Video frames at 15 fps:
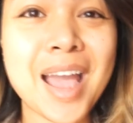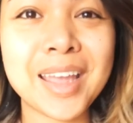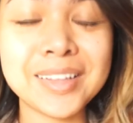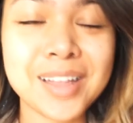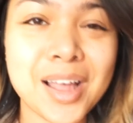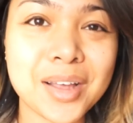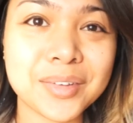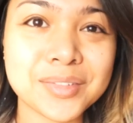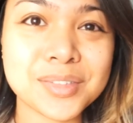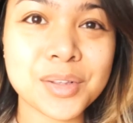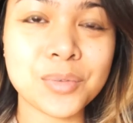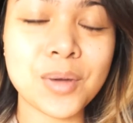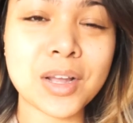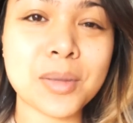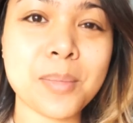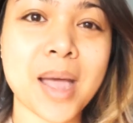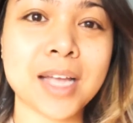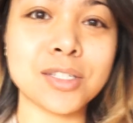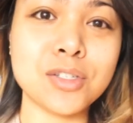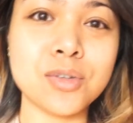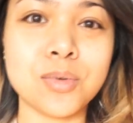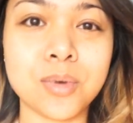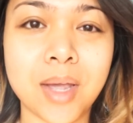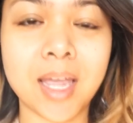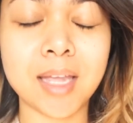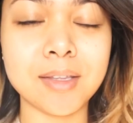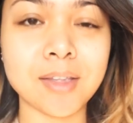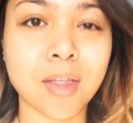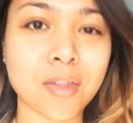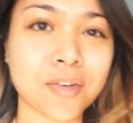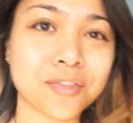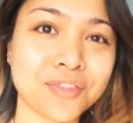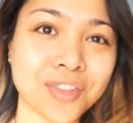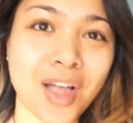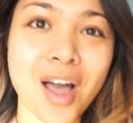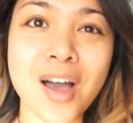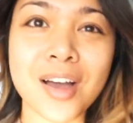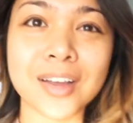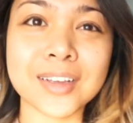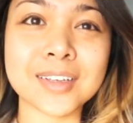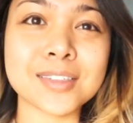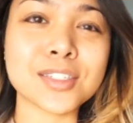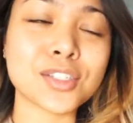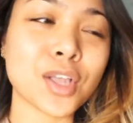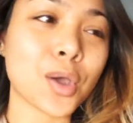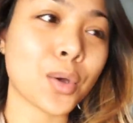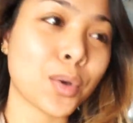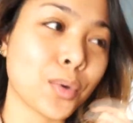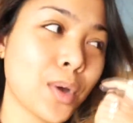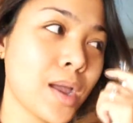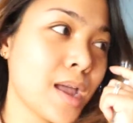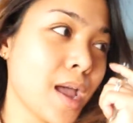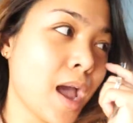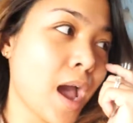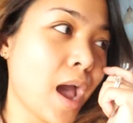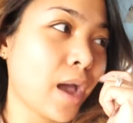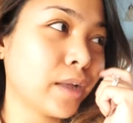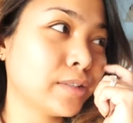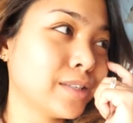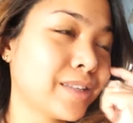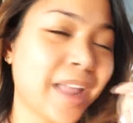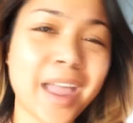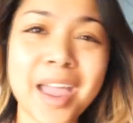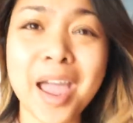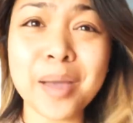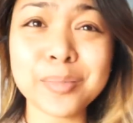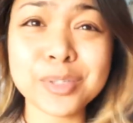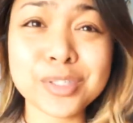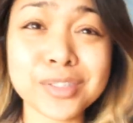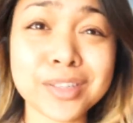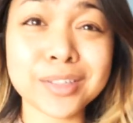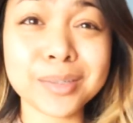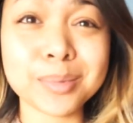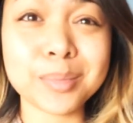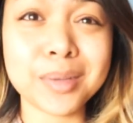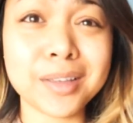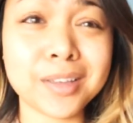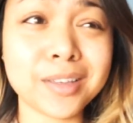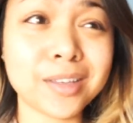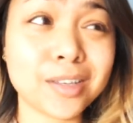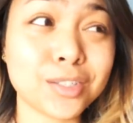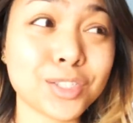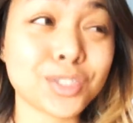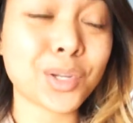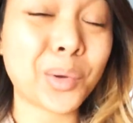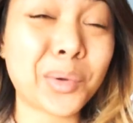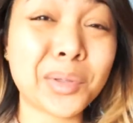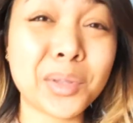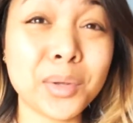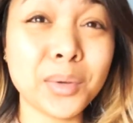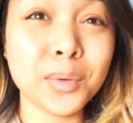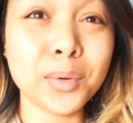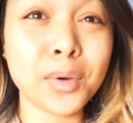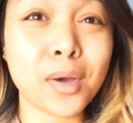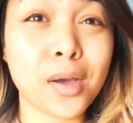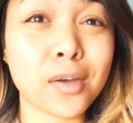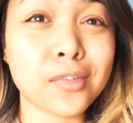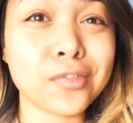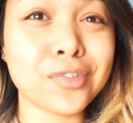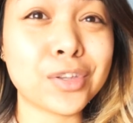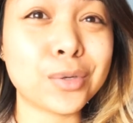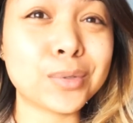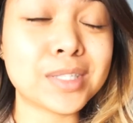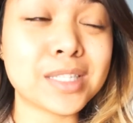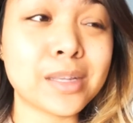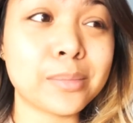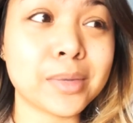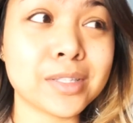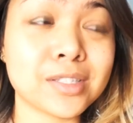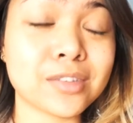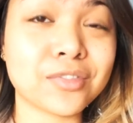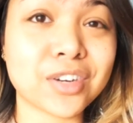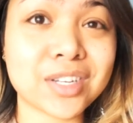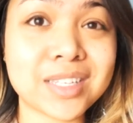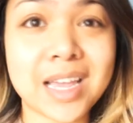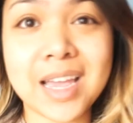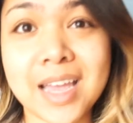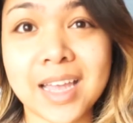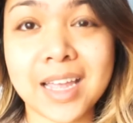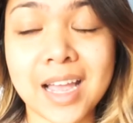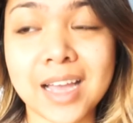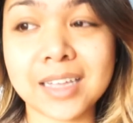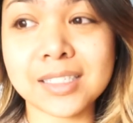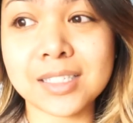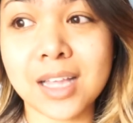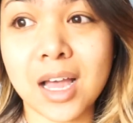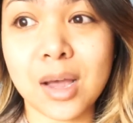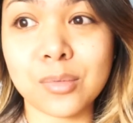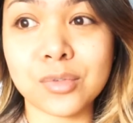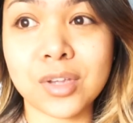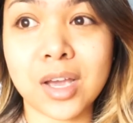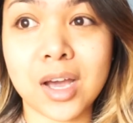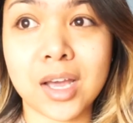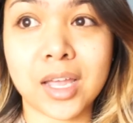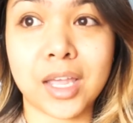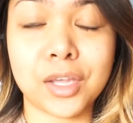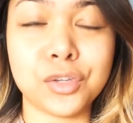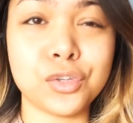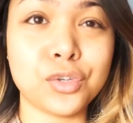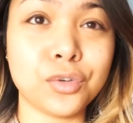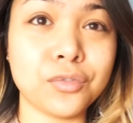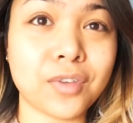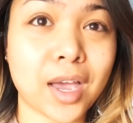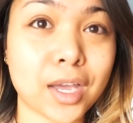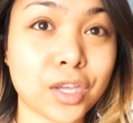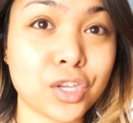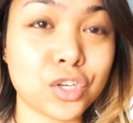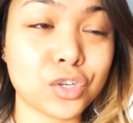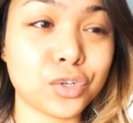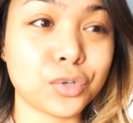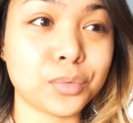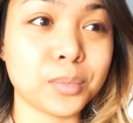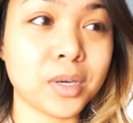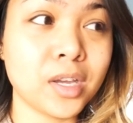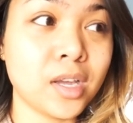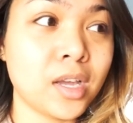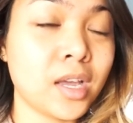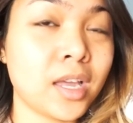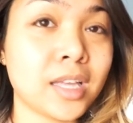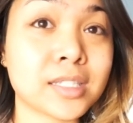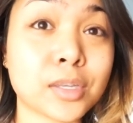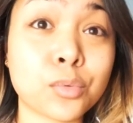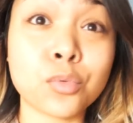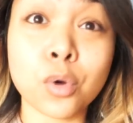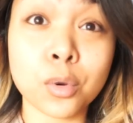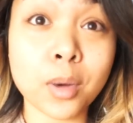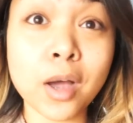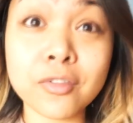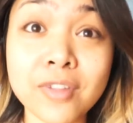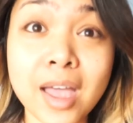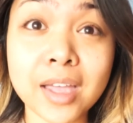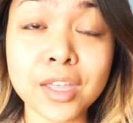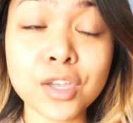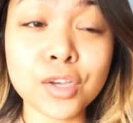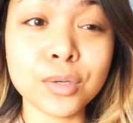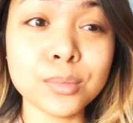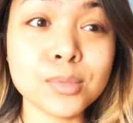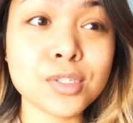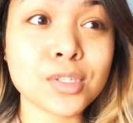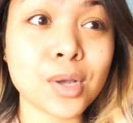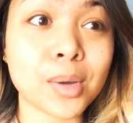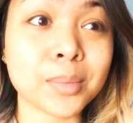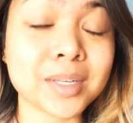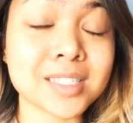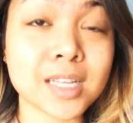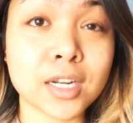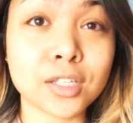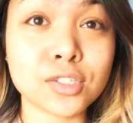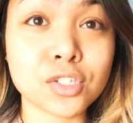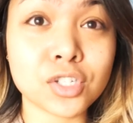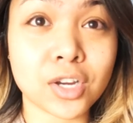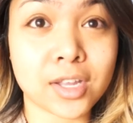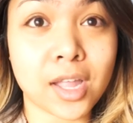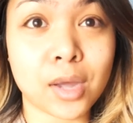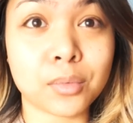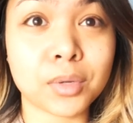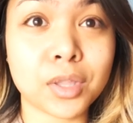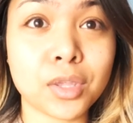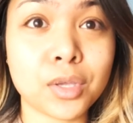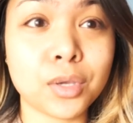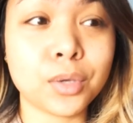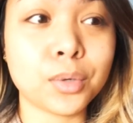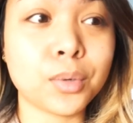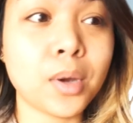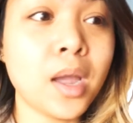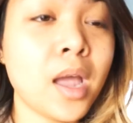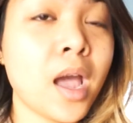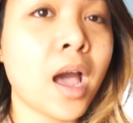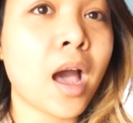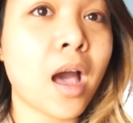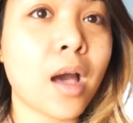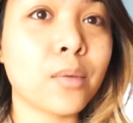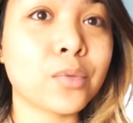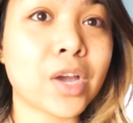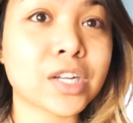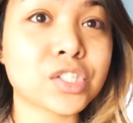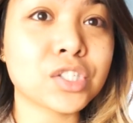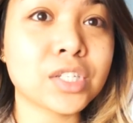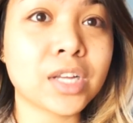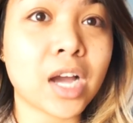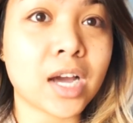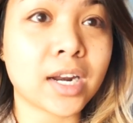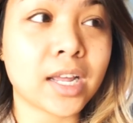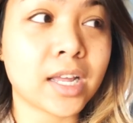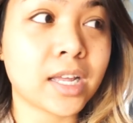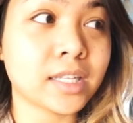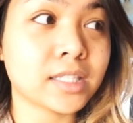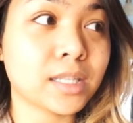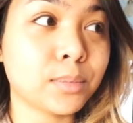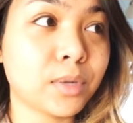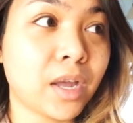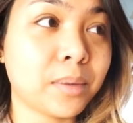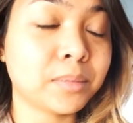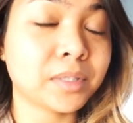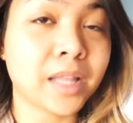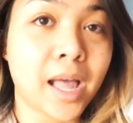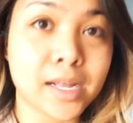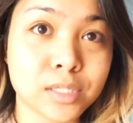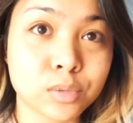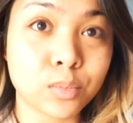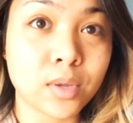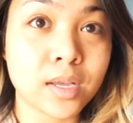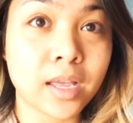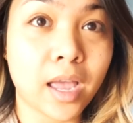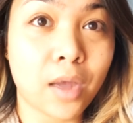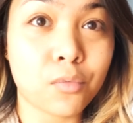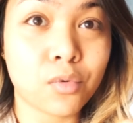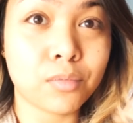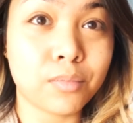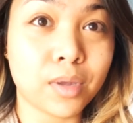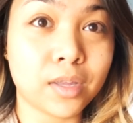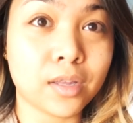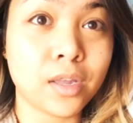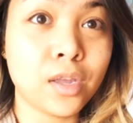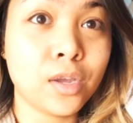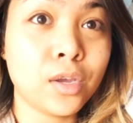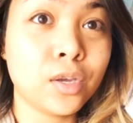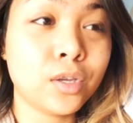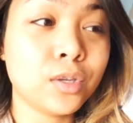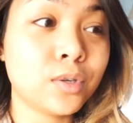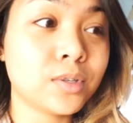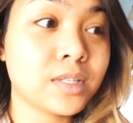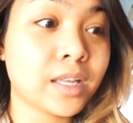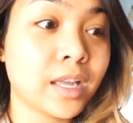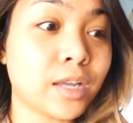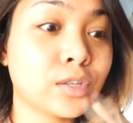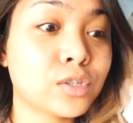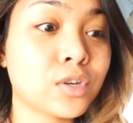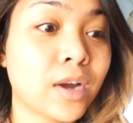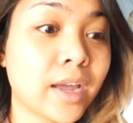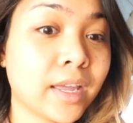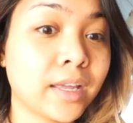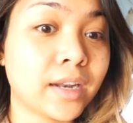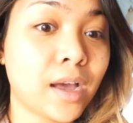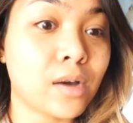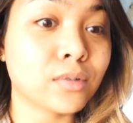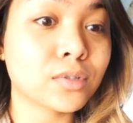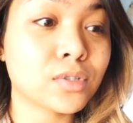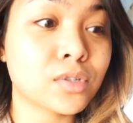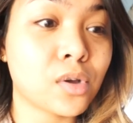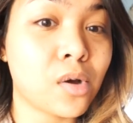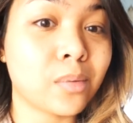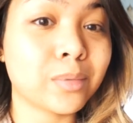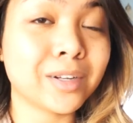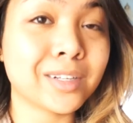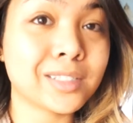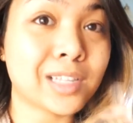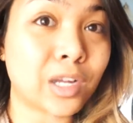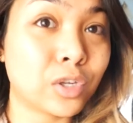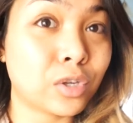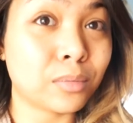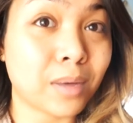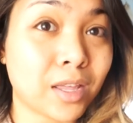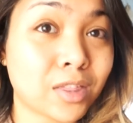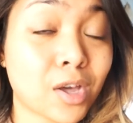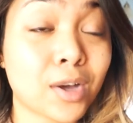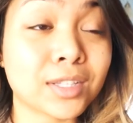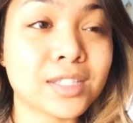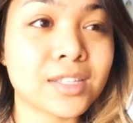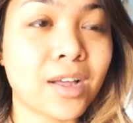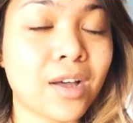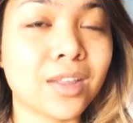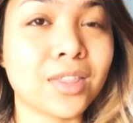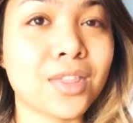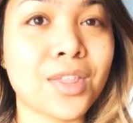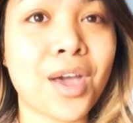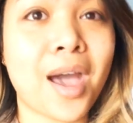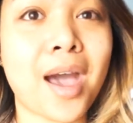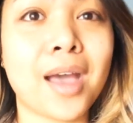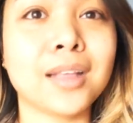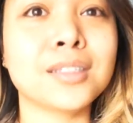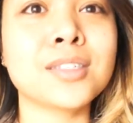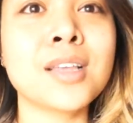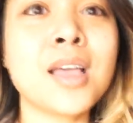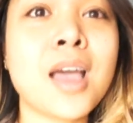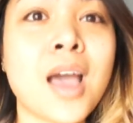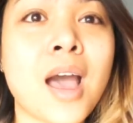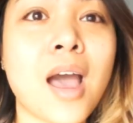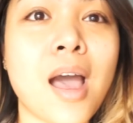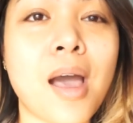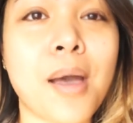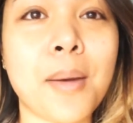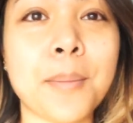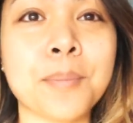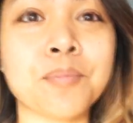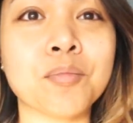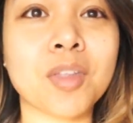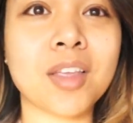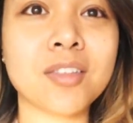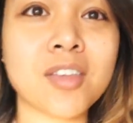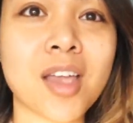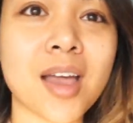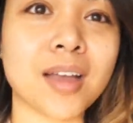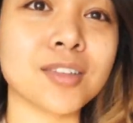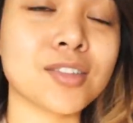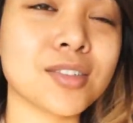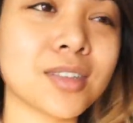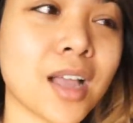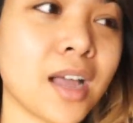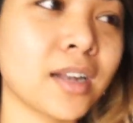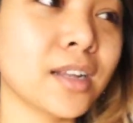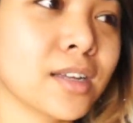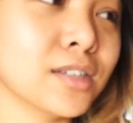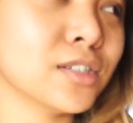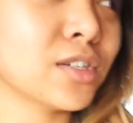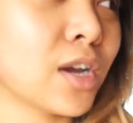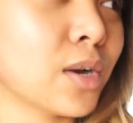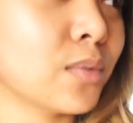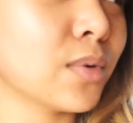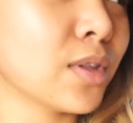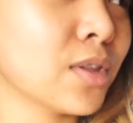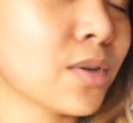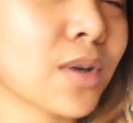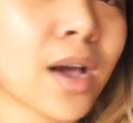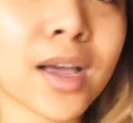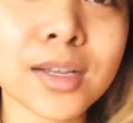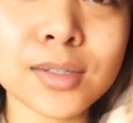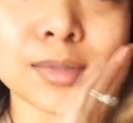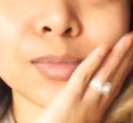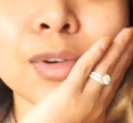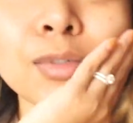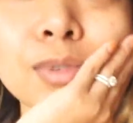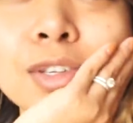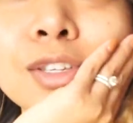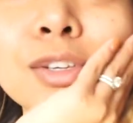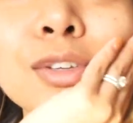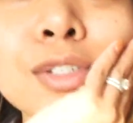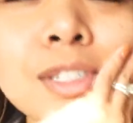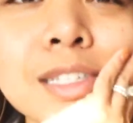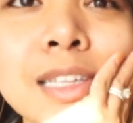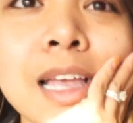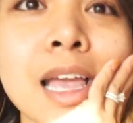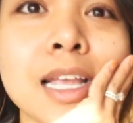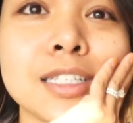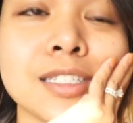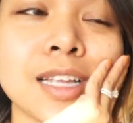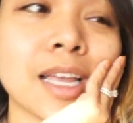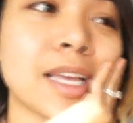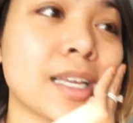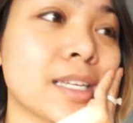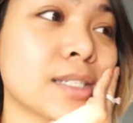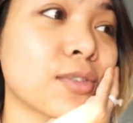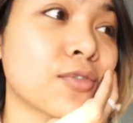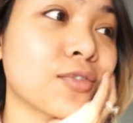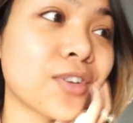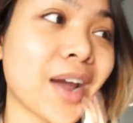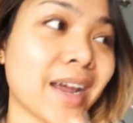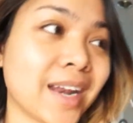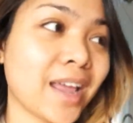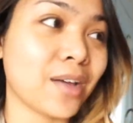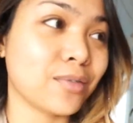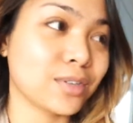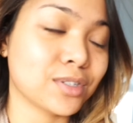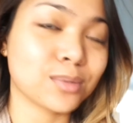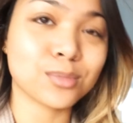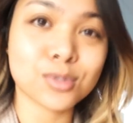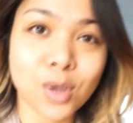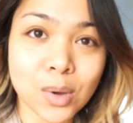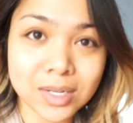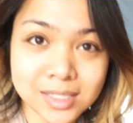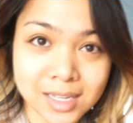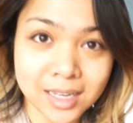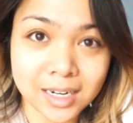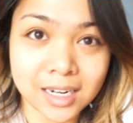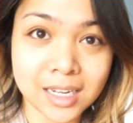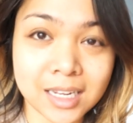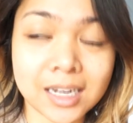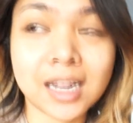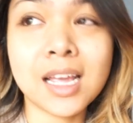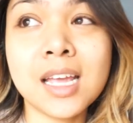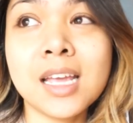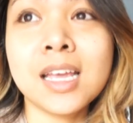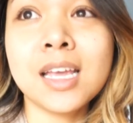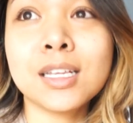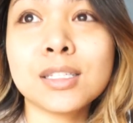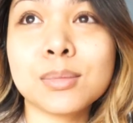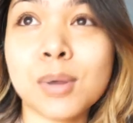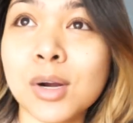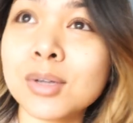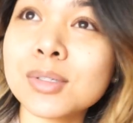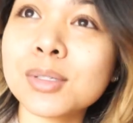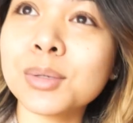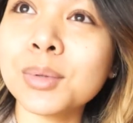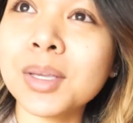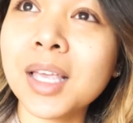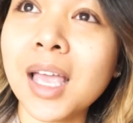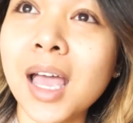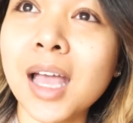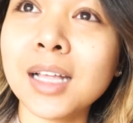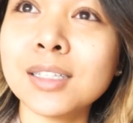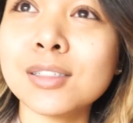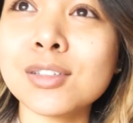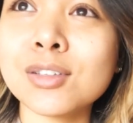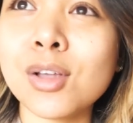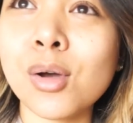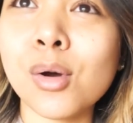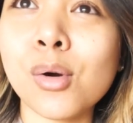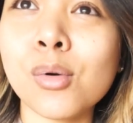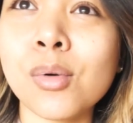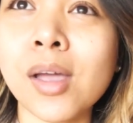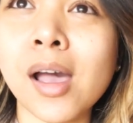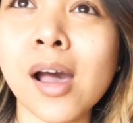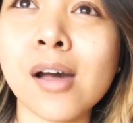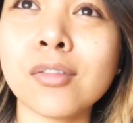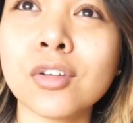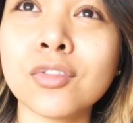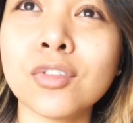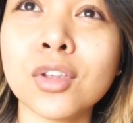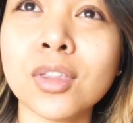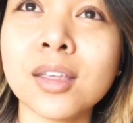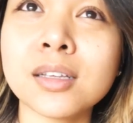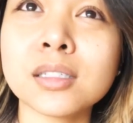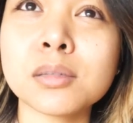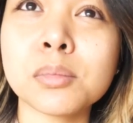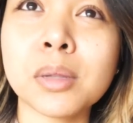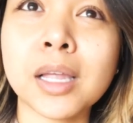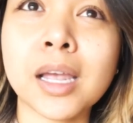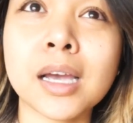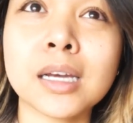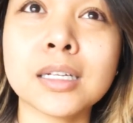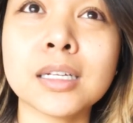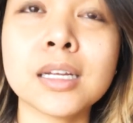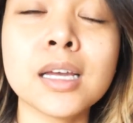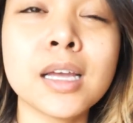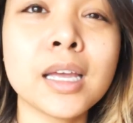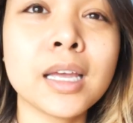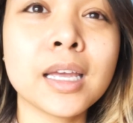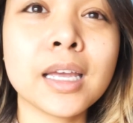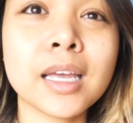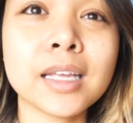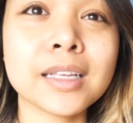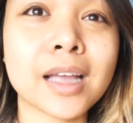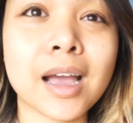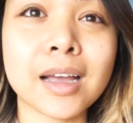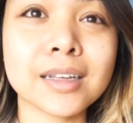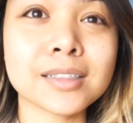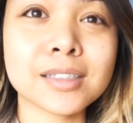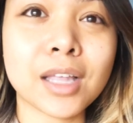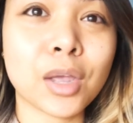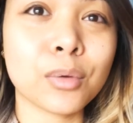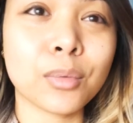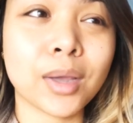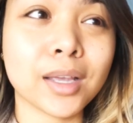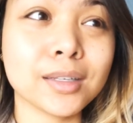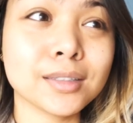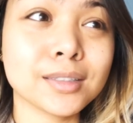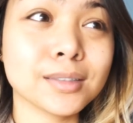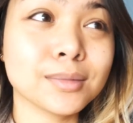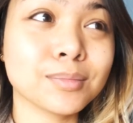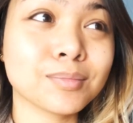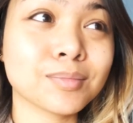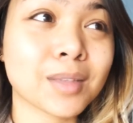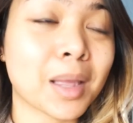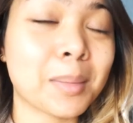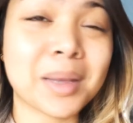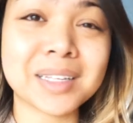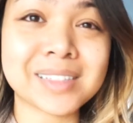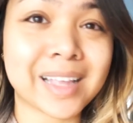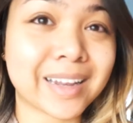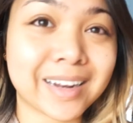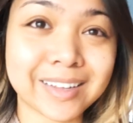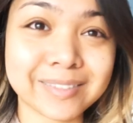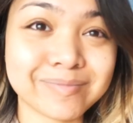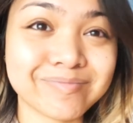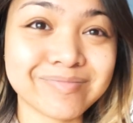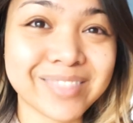Hi loves, welcome back to another vlog. So today I'm just gonna be showing you a few snippets of our day, I guess. We got a new vacuum. It's a robot vacuum, so I'm excited to share that with you. We actually got it sometime last week and we've been using it and trying it out, so I'm gonna tell you my thoughts on that. And yeah, just kinda share with you guys what we do today. Today is Friday, which I'm so excited. Tomorrow's the weekend, so we have a few things planned, and yeah, I just can't wait. I'm excited.